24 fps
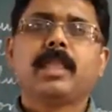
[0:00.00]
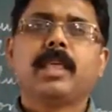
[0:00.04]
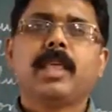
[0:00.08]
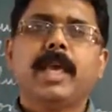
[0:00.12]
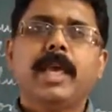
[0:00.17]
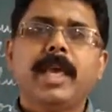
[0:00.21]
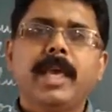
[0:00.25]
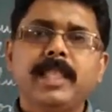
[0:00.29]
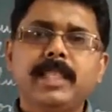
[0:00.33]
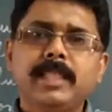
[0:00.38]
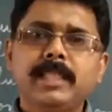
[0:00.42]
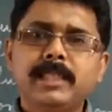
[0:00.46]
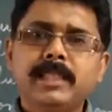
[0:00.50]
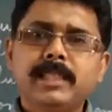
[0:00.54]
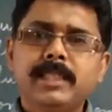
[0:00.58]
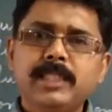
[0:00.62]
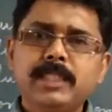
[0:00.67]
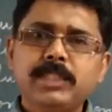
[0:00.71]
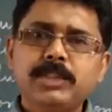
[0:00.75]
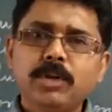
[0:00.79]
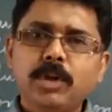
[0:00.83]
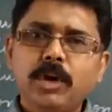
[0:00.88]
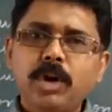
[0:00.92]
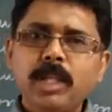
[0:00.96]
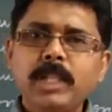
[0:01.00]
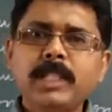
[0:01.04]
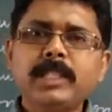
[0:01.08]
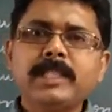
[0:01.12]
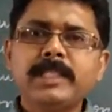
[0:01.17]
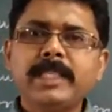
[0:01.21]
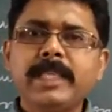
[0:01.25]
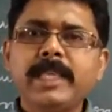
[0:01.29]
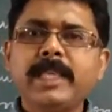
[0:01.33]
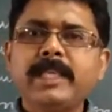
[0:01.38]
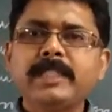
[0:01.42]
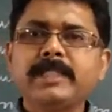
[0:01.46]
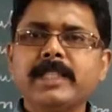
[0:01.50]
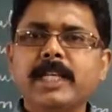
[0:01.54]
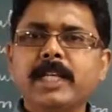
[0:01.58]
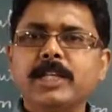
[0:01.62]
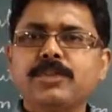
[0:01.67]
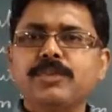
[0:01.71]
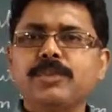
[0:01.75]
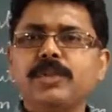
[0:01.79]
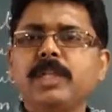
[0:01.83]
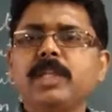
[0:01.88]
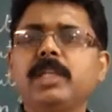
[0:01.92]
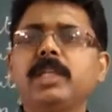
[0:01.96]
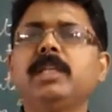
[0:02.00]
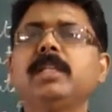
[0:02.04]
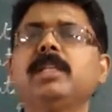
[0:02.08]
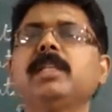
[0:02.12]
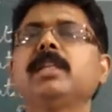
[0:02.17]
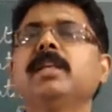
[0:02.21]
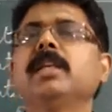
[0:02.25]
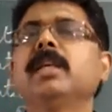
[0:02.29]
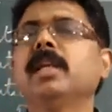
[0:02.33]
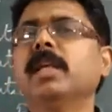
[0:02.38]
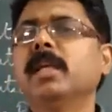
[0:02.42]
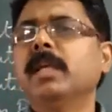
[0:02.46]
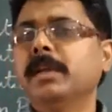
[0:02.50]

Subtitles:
and these all things actually,